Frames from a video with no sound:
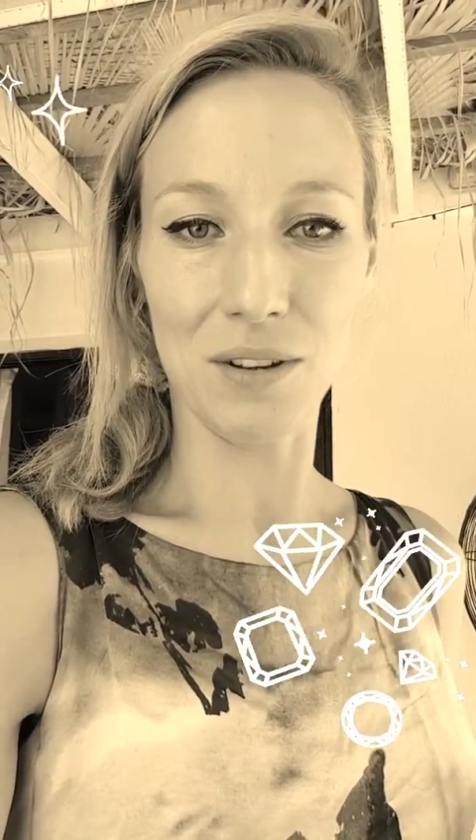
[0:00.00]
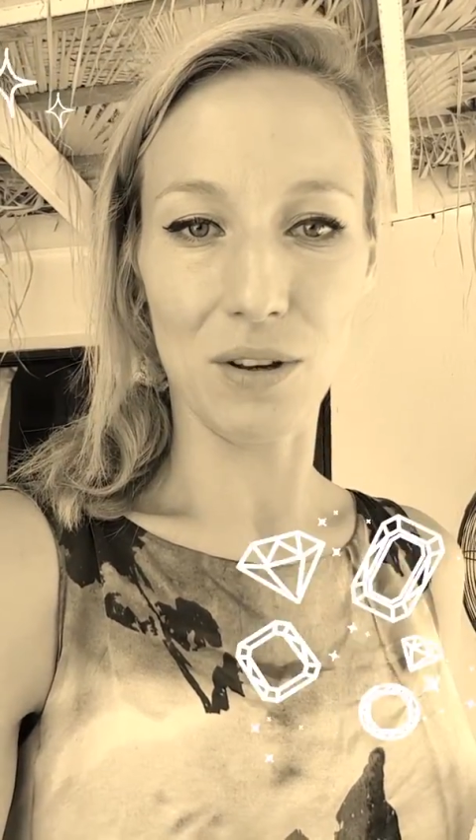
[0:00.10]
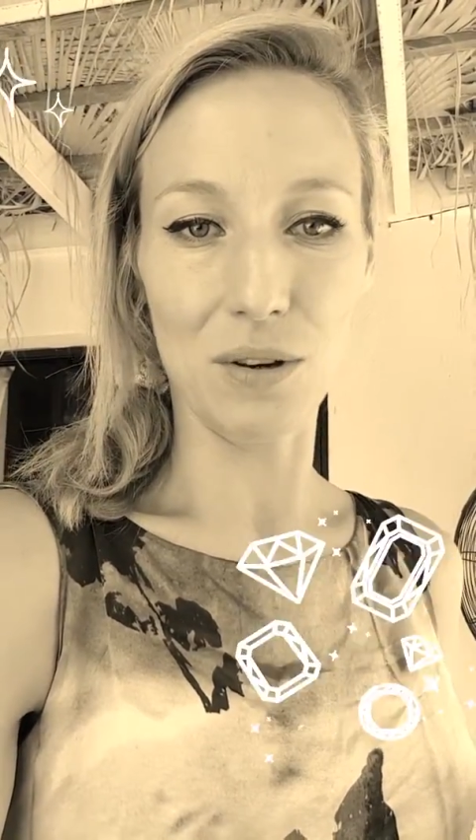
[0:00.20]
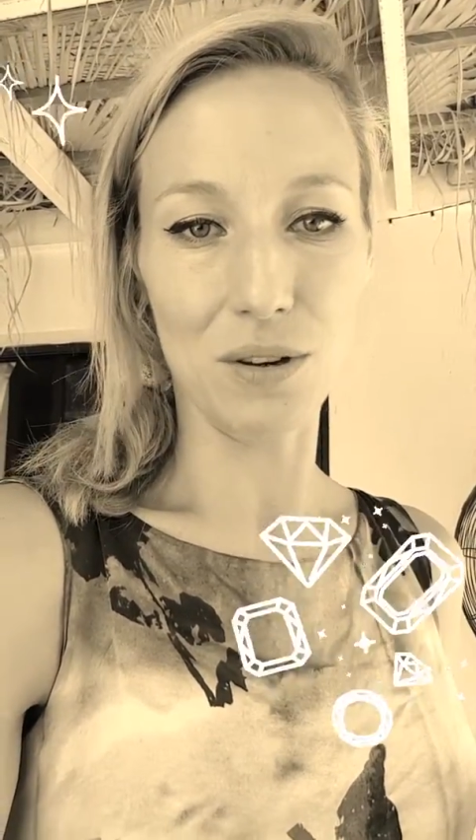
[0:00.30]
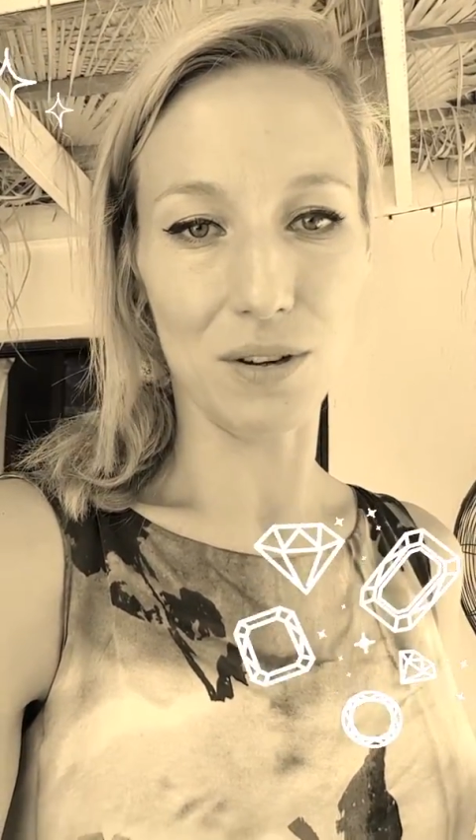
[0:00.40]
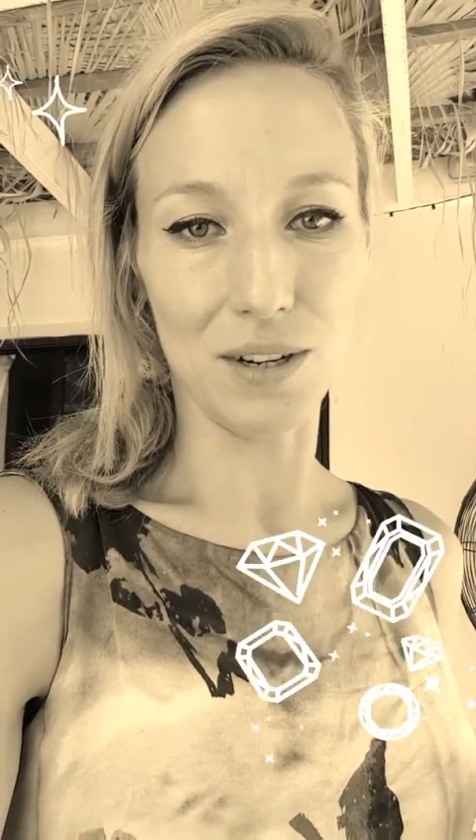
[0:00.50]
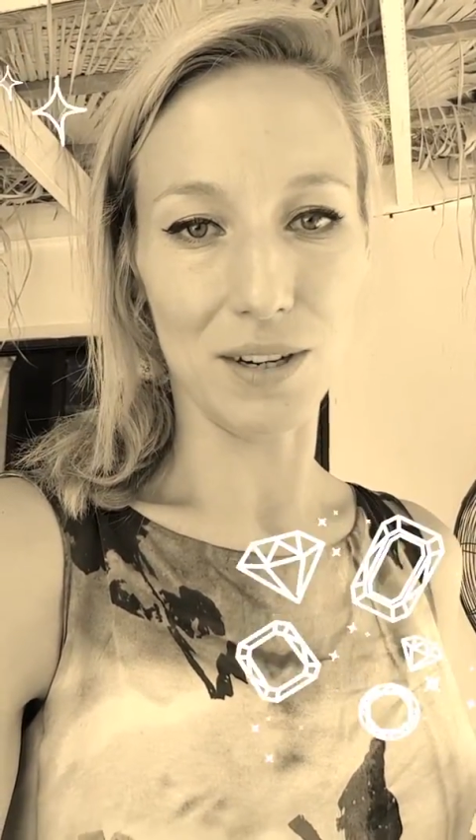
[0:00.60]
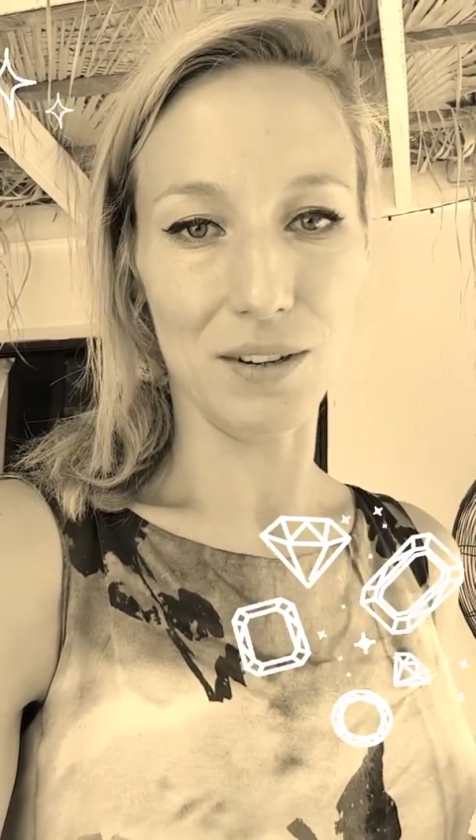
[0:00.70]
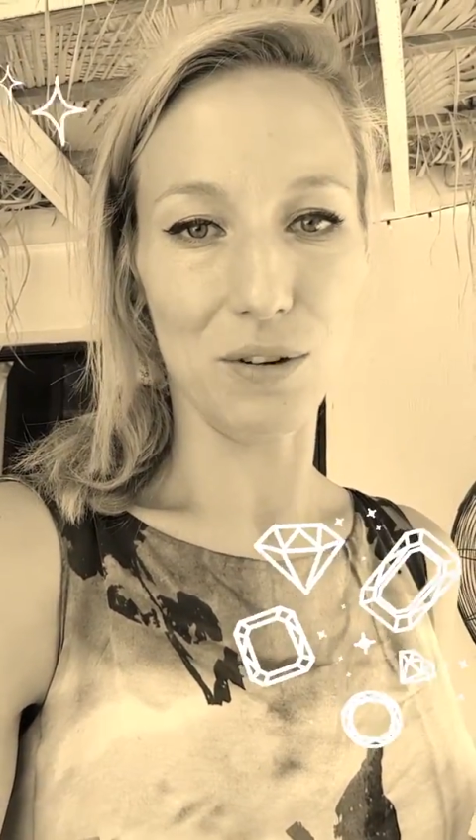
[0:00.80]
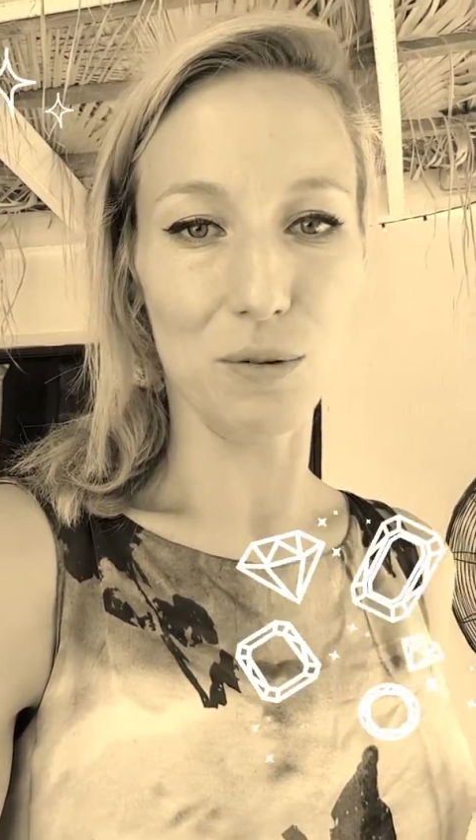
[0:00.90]
cook
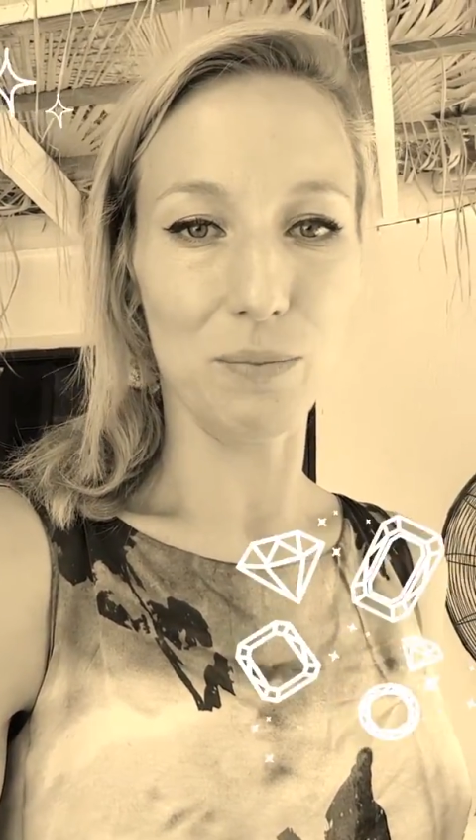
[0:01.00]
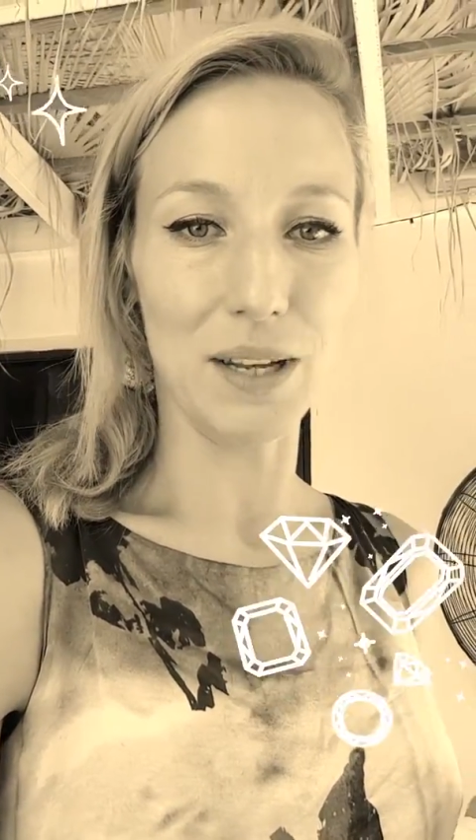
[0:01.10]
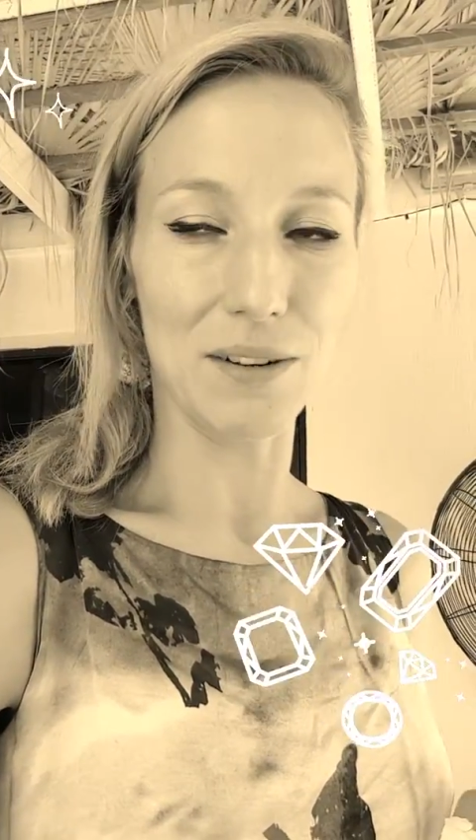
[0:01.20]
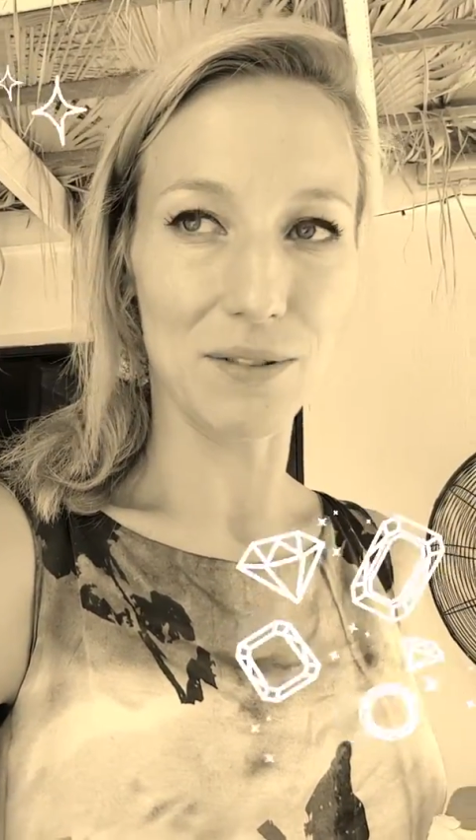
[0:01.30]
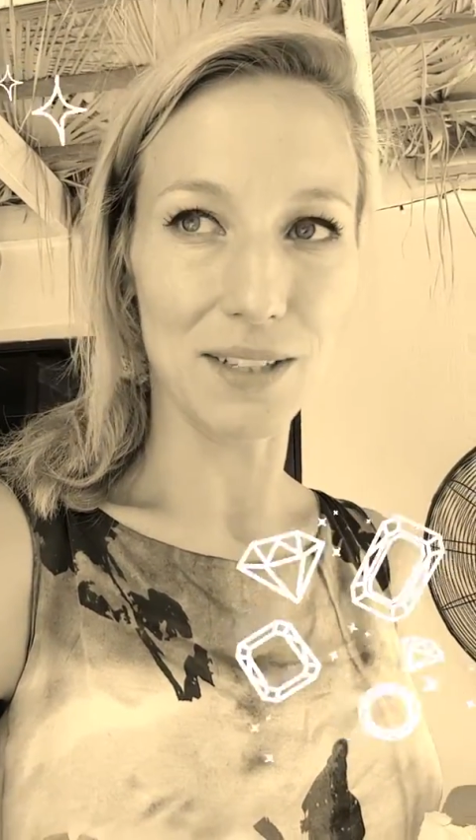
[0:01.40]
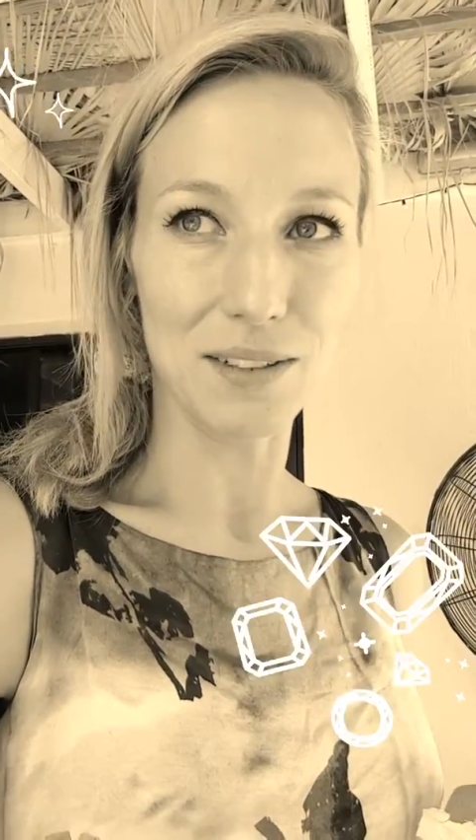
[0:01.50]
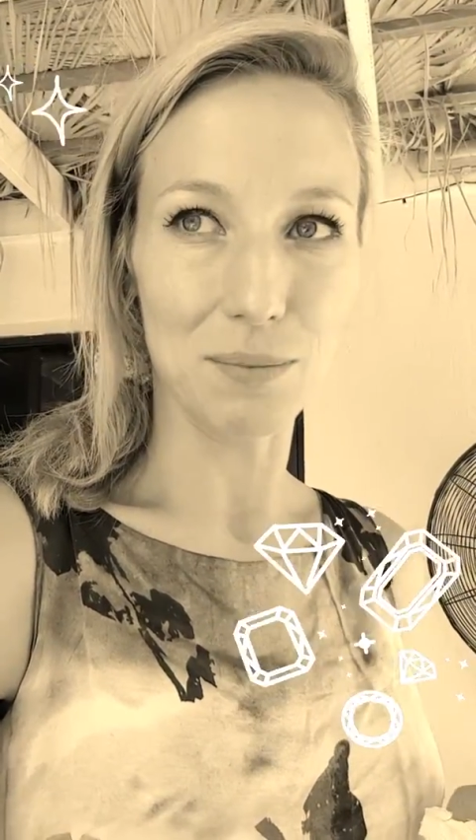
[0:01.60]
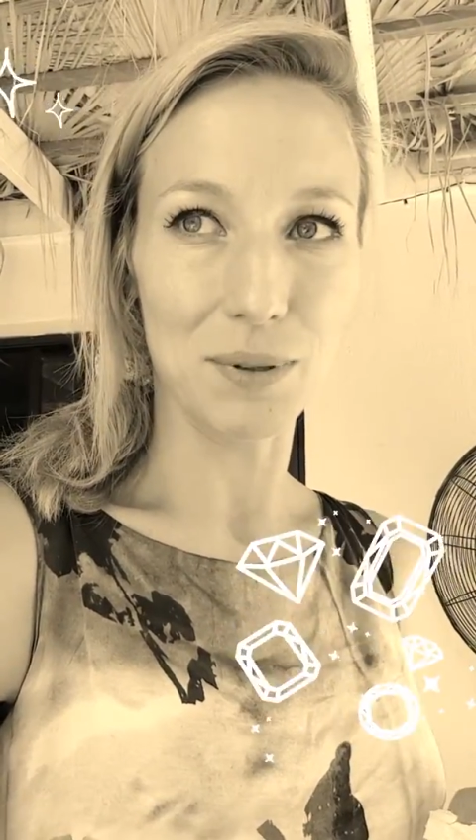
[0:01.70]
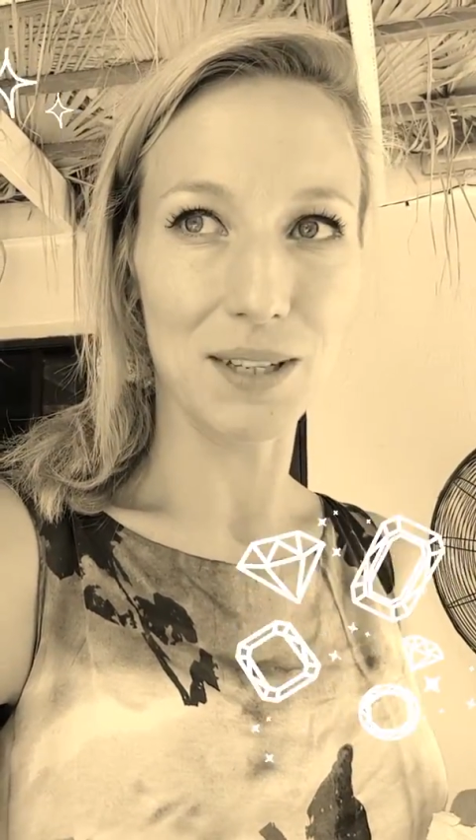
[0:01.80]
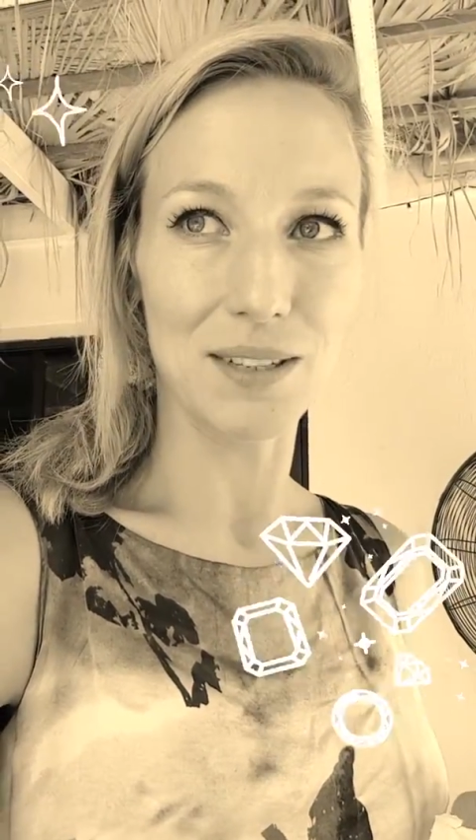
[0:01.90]
or know better
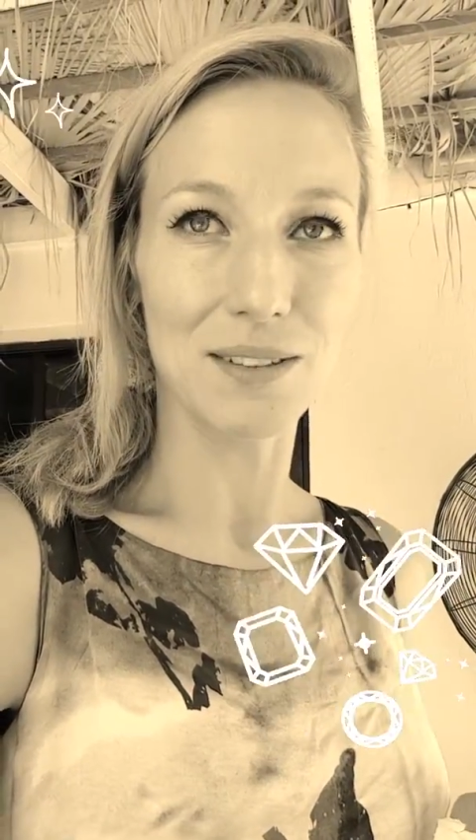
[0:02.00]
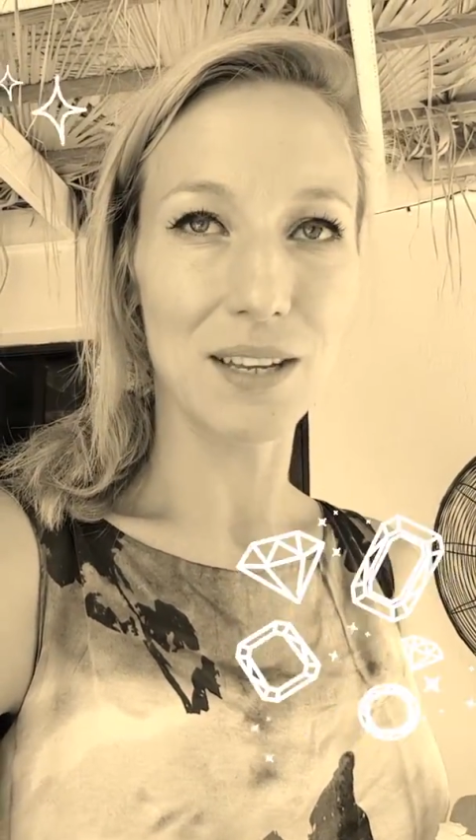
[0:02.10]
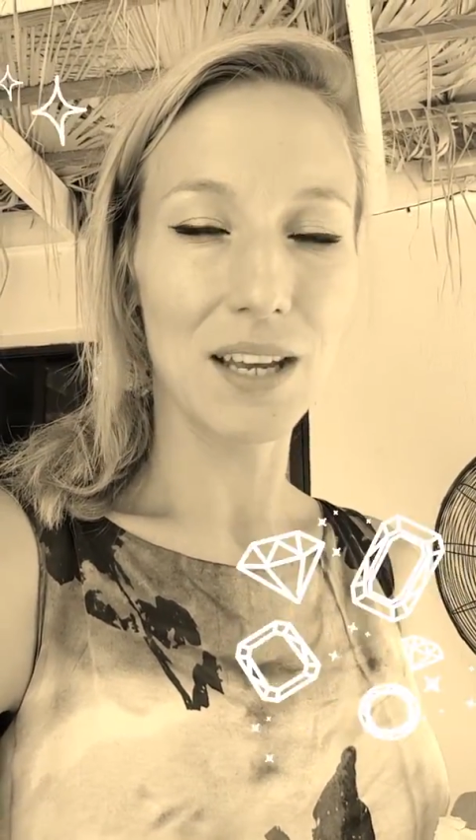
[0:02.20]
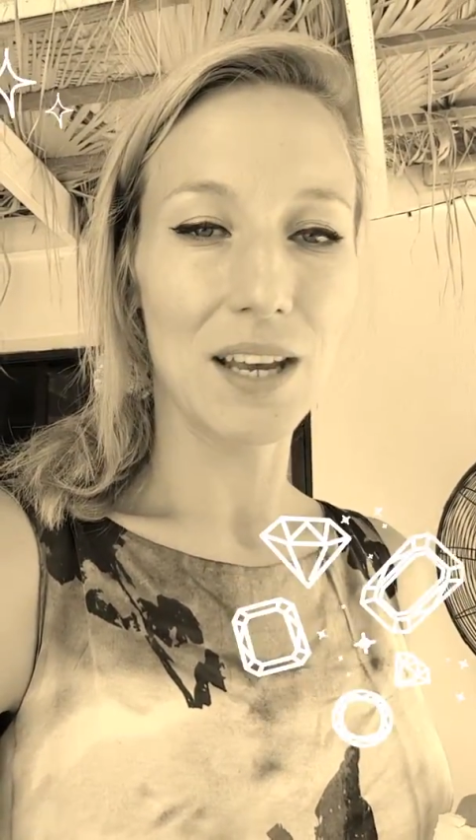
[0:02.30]
recipes.